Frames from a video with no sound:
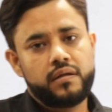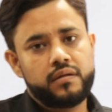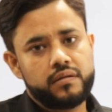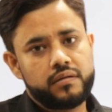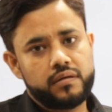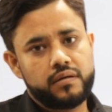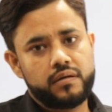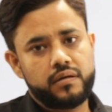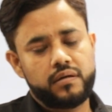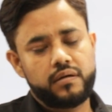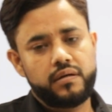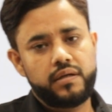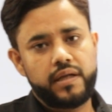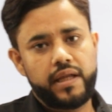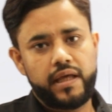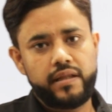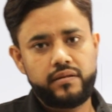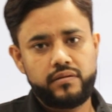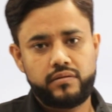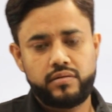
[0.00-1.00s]
the
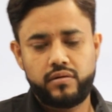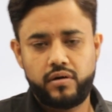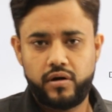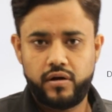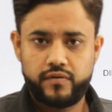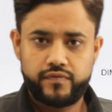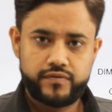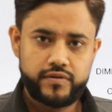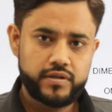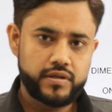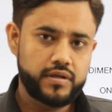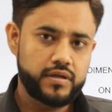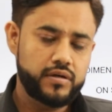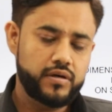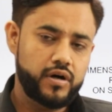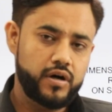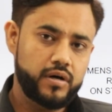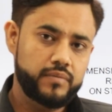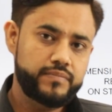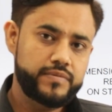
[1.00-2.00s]
length of the
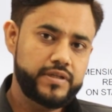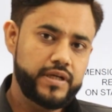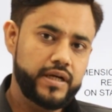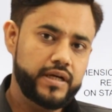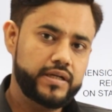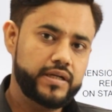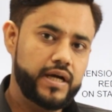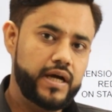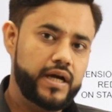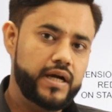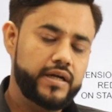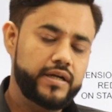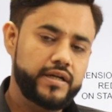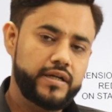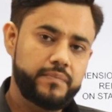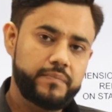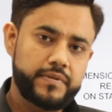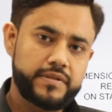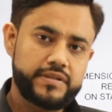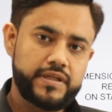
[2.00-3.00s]
object and
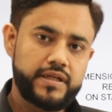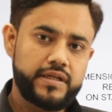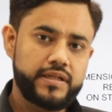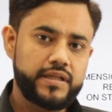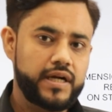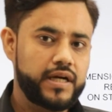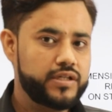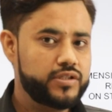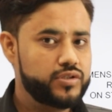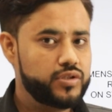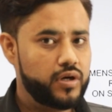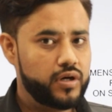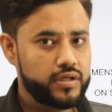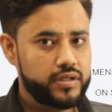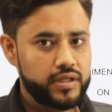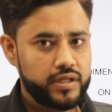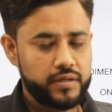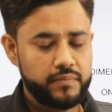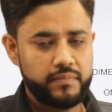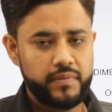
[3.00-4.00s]
represent that
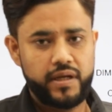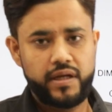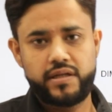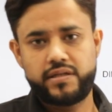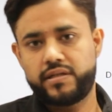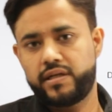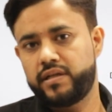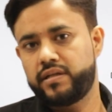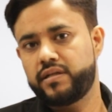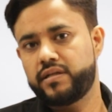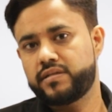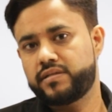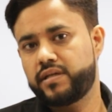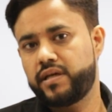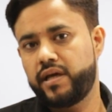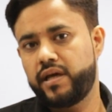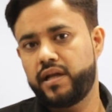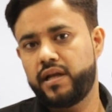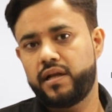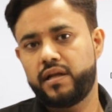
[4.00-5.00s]
shorter image in the
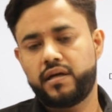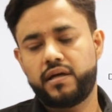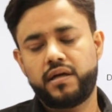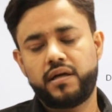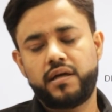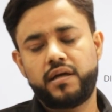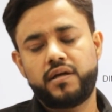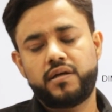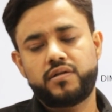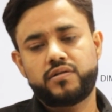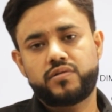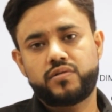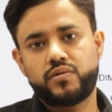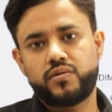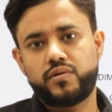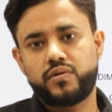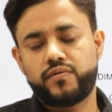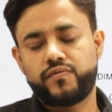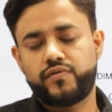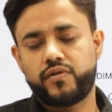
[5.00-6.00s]
scale.
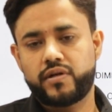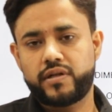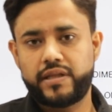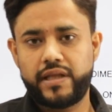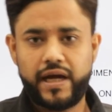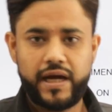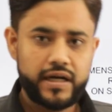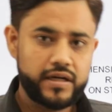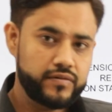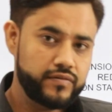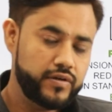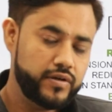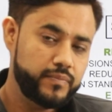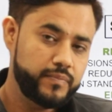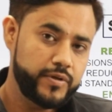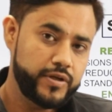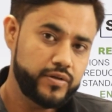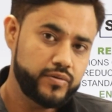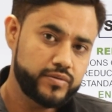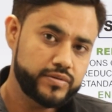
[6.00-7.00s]
So for that we
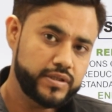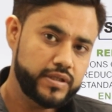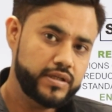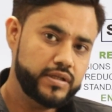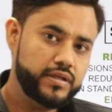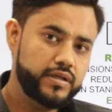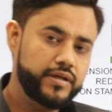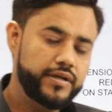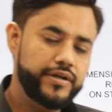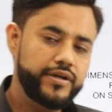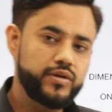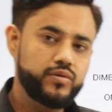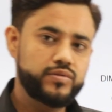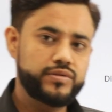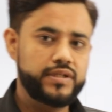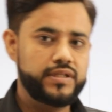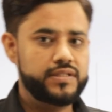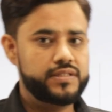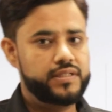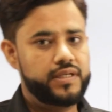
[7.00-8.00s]
would be using a
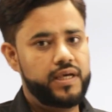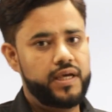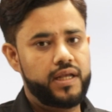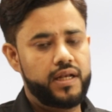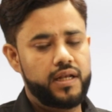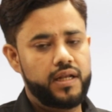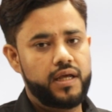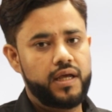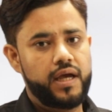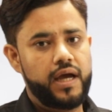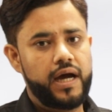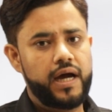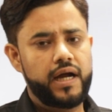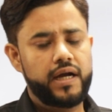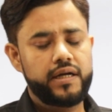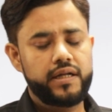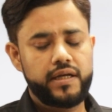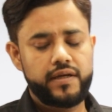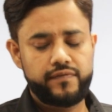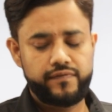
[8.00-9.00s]
reducing scale.
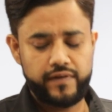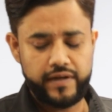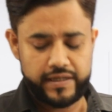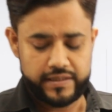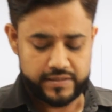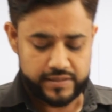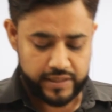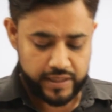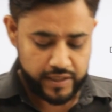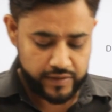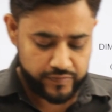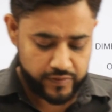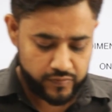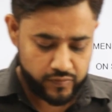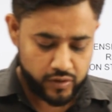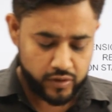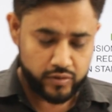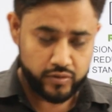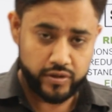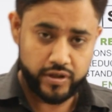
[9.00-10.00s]
And if let's say if you
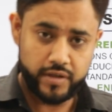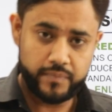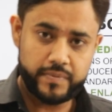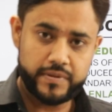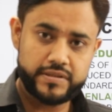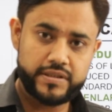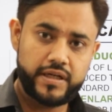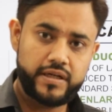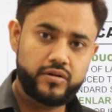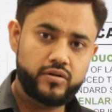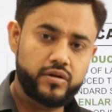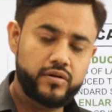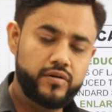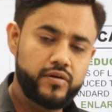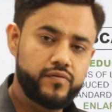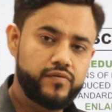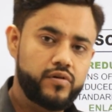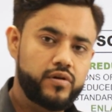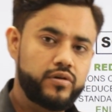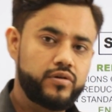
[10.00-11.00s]
want to represent or
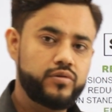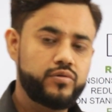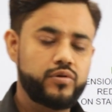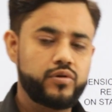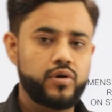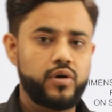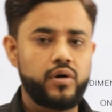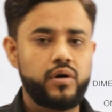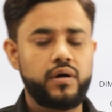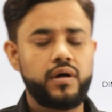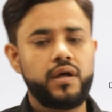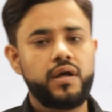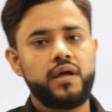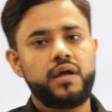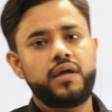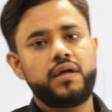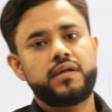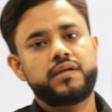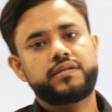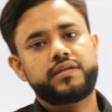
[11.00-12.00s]
you want to draw
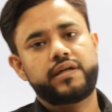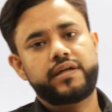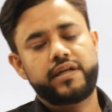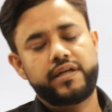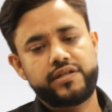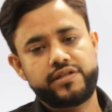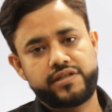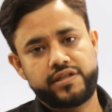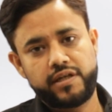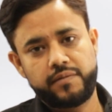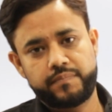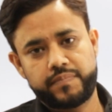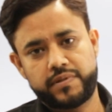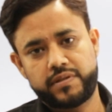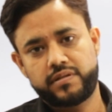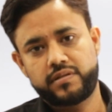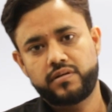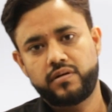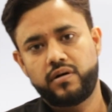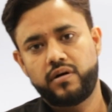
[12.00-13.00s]
certain
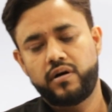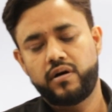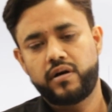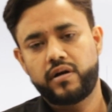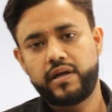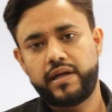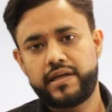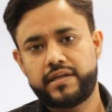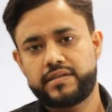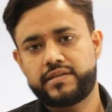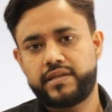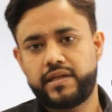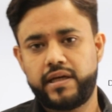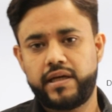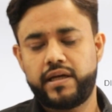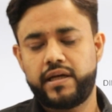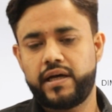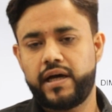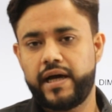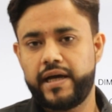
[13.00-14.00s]
chips or let's
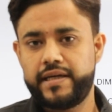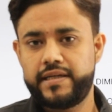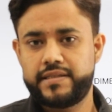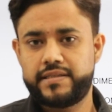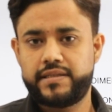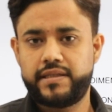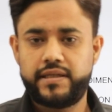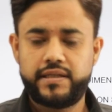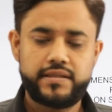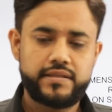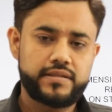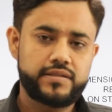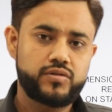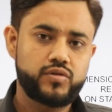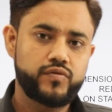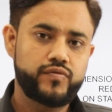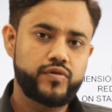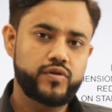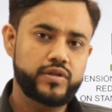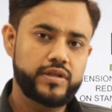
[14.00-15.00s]
say I Cs,
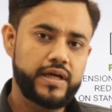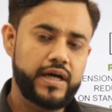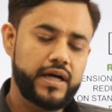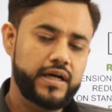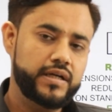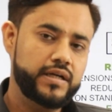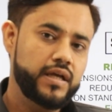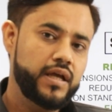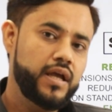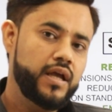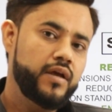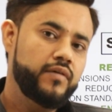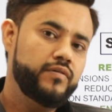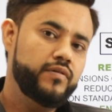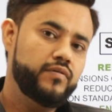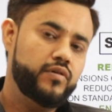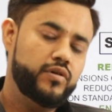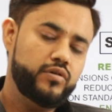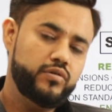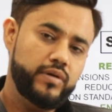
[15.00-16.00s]
so for that
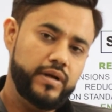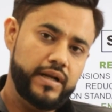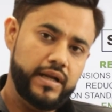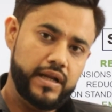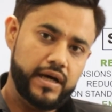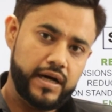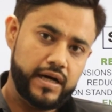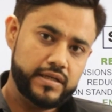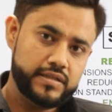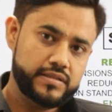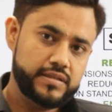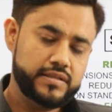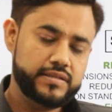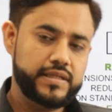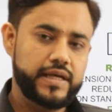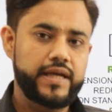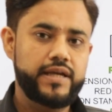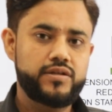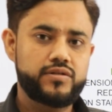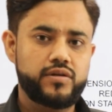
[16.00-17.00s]
we want to enlarge the
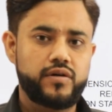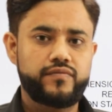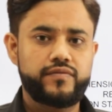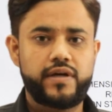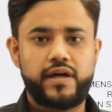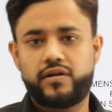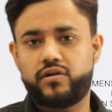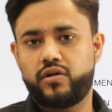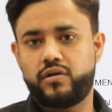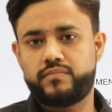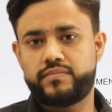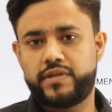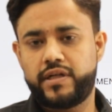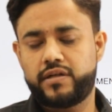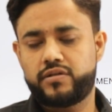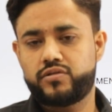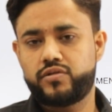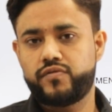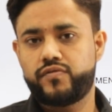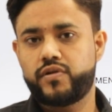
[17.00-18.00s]
size of that
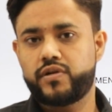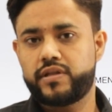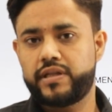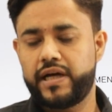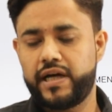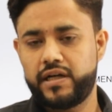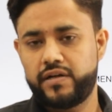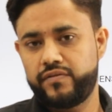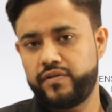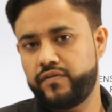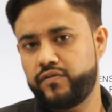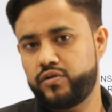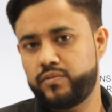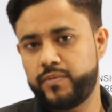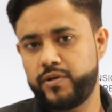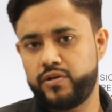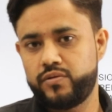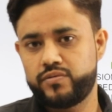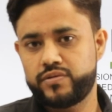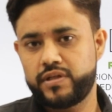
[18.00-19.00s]
object. So for that we would
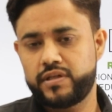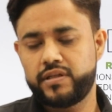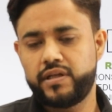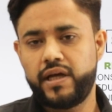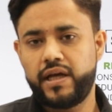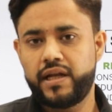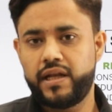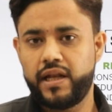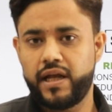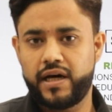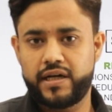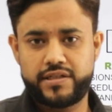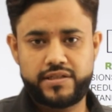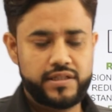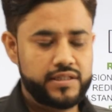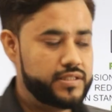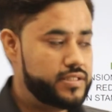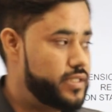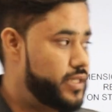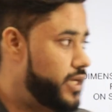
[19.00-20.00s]
be using the
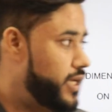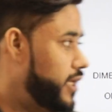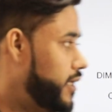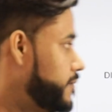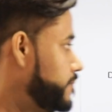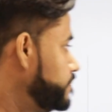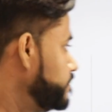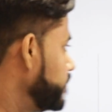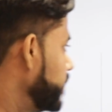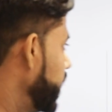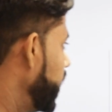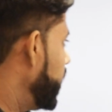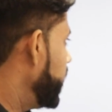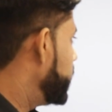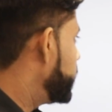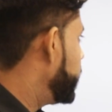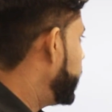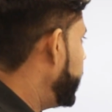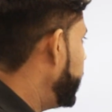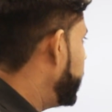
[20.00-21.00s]
enlarging scale.
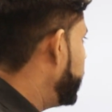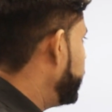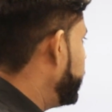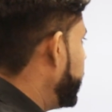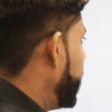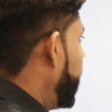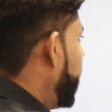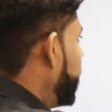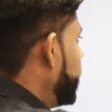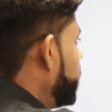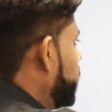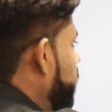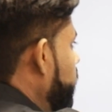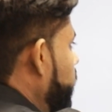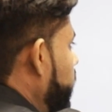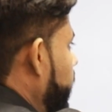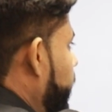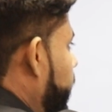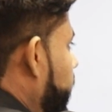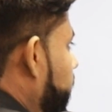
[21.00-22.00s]
So here we had
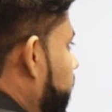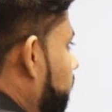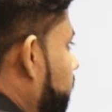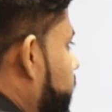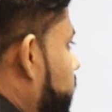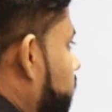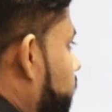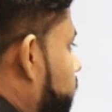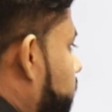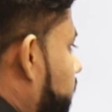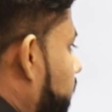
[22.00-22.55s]
two different types of